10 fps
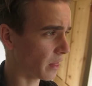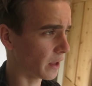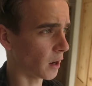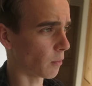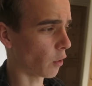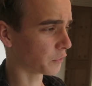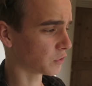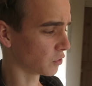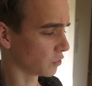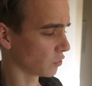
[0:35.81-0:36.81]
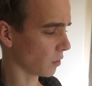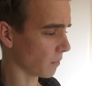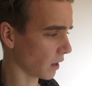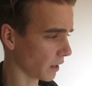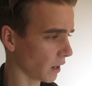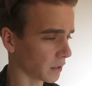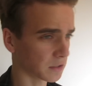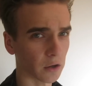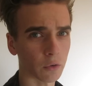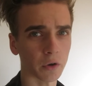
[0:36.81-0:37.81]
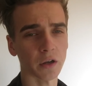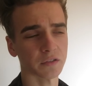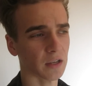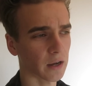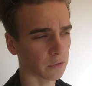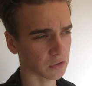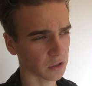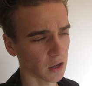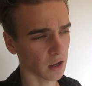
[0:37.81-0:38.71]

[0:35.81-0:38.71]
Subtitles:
Then I'm off to my auntie, uncle and cousin's house.